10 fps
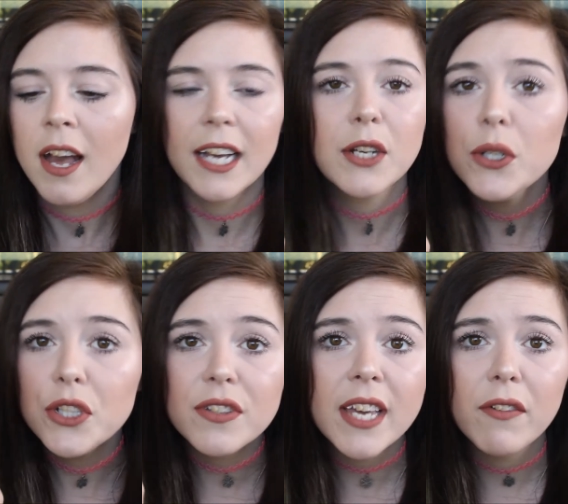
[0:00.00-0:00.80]
I could
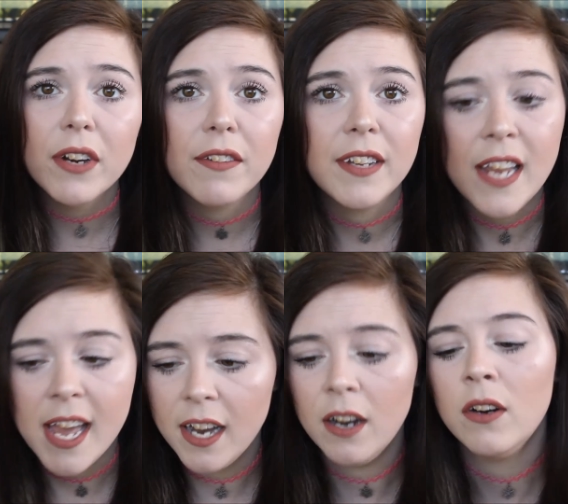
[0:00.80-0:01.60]
just get rid of it
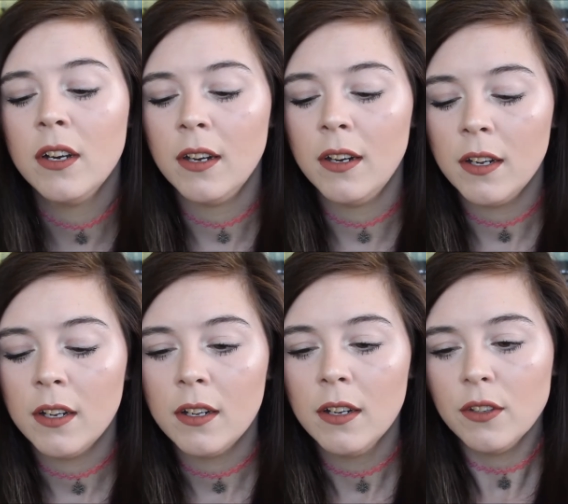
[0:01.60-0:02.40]
now.
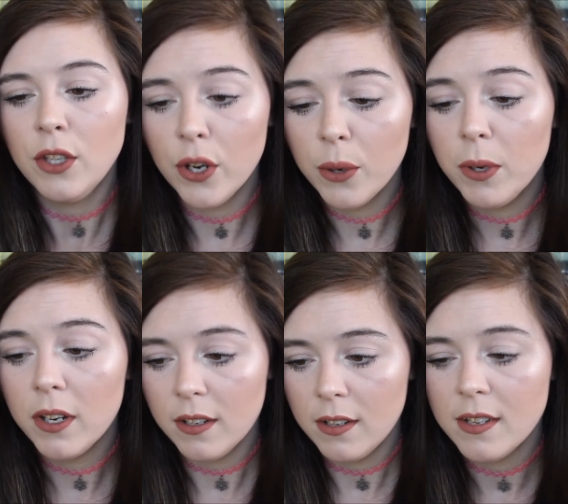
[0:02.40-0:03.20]
You know
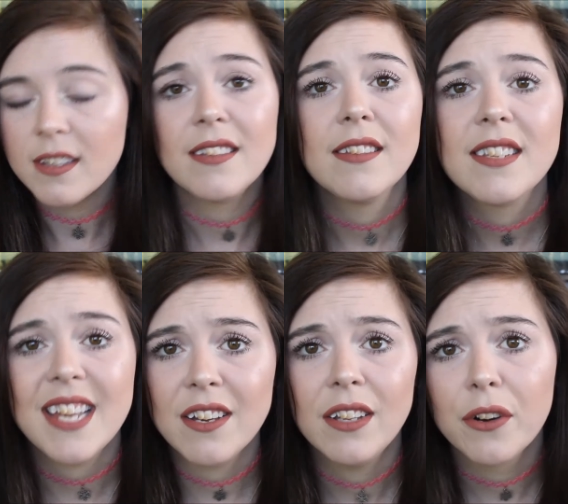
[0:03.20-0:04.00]
what? This is a
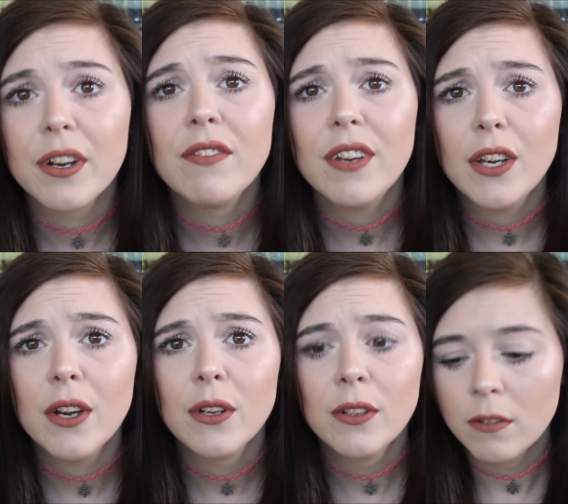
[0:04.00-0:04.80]
decluttering
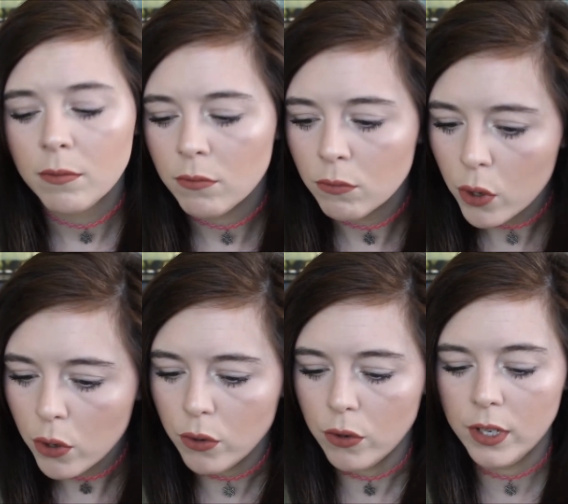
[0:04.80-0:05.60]
video.
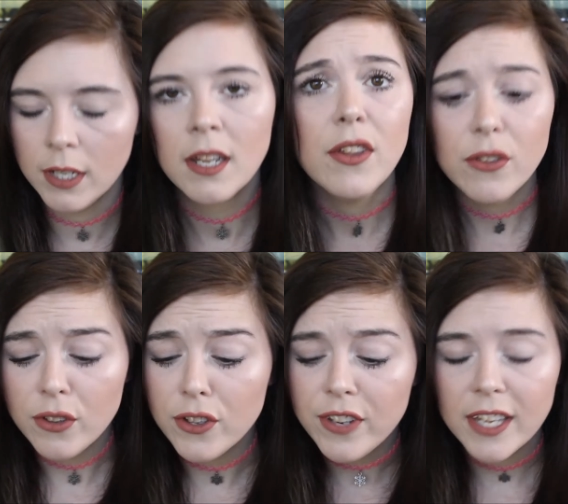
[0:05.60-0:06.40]
Rude. This
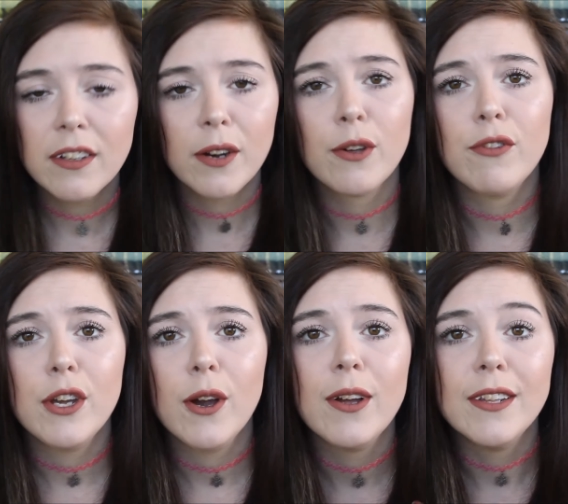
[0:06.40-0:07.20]
is a decluttering
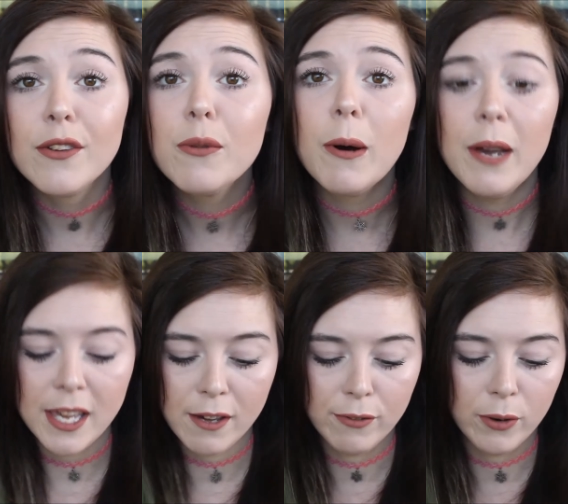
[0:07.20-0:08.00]
video and this is what we're
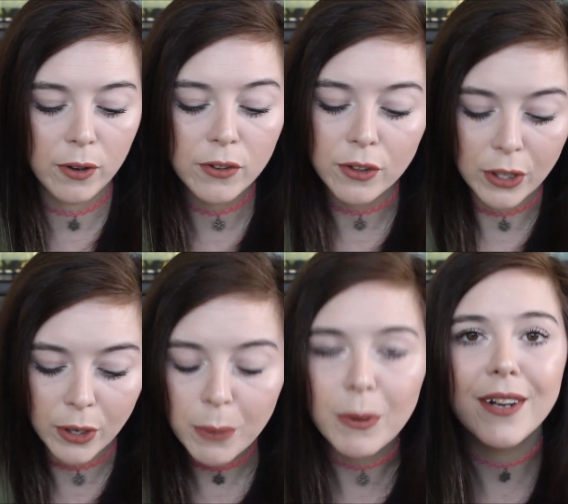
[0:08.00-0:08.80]
here for. So you
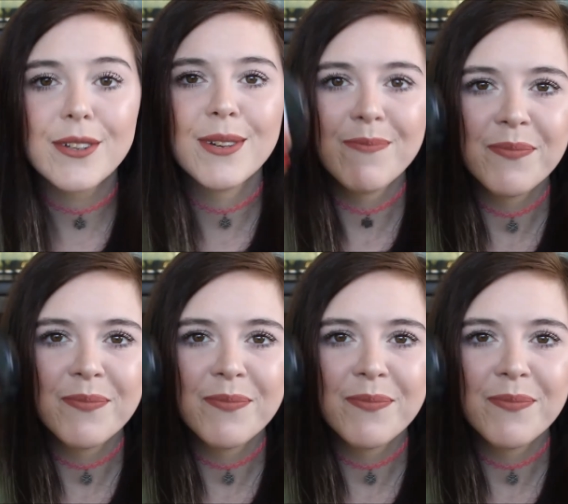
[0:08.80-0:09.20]
know what?